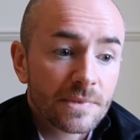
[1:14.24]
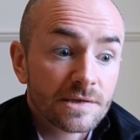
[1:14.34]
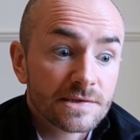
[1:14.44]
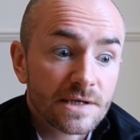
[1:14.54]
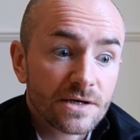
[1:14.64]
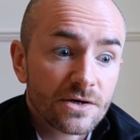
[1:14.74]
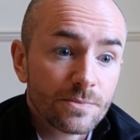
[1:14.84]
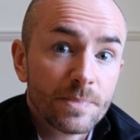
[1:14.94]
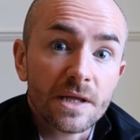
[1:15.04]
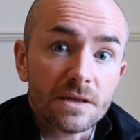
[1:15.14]
Consider
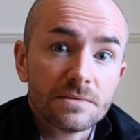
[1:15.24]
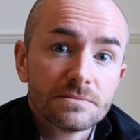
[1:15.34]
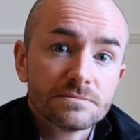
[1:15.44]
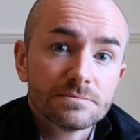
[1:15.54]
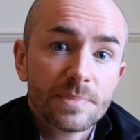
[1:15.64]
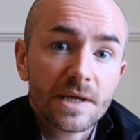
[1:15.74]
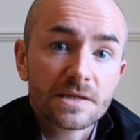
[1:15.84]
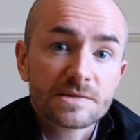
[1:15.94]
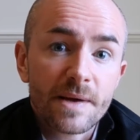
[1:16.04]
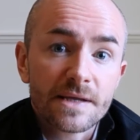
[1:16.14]
Bill.
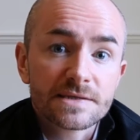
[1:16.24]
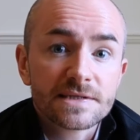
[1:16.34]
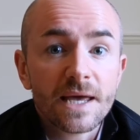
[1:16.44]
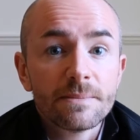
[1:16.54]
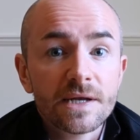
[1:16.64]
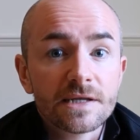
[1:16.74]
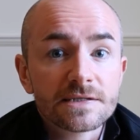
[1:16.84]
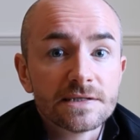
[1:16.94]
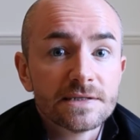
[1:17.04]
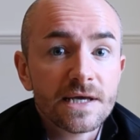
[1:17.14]
Bill spends 10
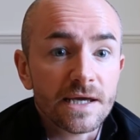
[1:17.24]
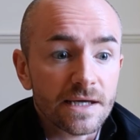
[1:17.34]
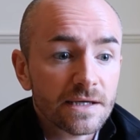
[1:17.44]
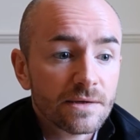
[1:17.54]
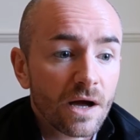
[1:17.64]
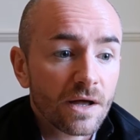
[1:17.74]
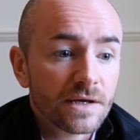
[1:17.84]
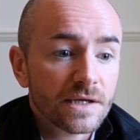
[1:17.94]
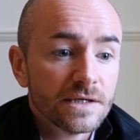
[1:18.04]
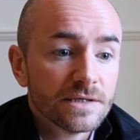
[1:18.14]
minutes a day
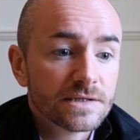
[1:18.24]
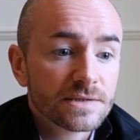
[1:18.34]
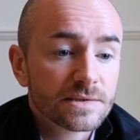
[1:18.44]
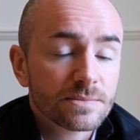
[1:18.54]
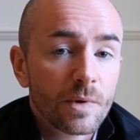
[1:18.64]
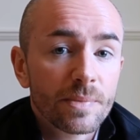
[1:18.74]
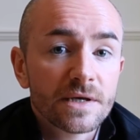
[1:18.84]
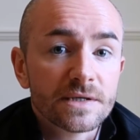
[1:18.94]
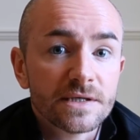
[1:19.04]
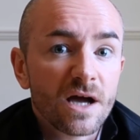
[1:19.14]
on his
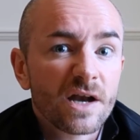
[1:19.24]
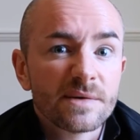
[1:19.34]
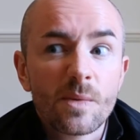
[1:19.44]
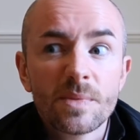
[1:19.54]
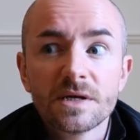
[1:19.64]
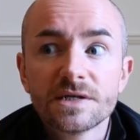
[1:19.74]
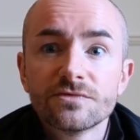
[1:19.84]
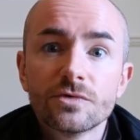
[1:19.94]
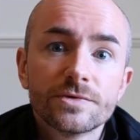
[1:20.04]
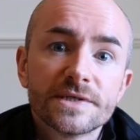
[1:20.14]
mobility, on a mobility
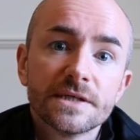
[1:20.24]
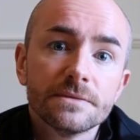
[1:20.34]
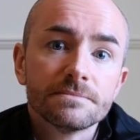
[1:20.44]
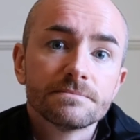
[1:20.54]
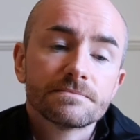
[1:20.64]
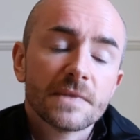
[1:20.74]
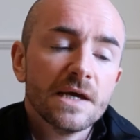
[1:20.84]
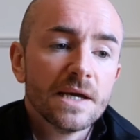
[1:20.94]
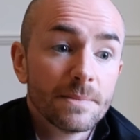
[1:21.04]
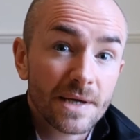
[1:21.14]
routine.
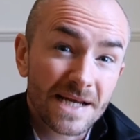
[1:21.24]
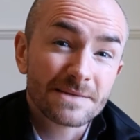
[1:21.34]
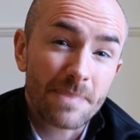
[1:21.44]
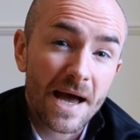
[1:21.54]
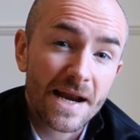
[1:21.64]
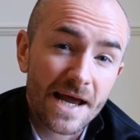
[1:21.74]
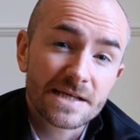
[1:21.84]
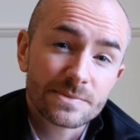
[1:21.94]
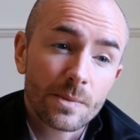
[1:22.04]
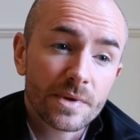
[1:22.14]
Bill has
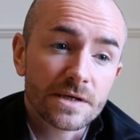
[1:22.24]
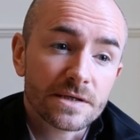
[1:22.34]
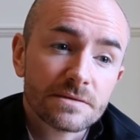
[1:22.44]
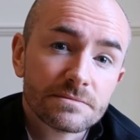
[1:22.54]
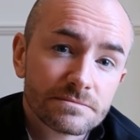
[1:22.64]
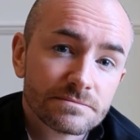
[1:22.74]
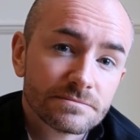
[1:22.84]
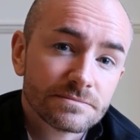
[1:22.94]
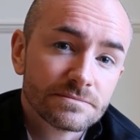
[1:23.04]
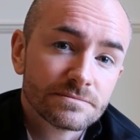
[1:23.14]
badass mobility.
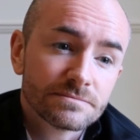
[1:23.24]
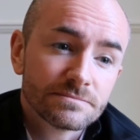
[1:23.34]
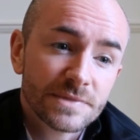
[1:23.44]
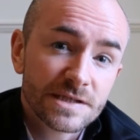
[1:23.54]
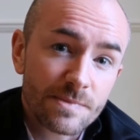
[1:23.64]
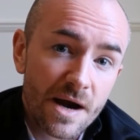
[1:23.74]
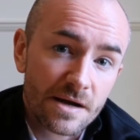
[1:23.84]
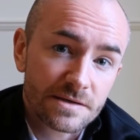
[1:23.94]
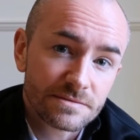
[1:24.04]
He's smart.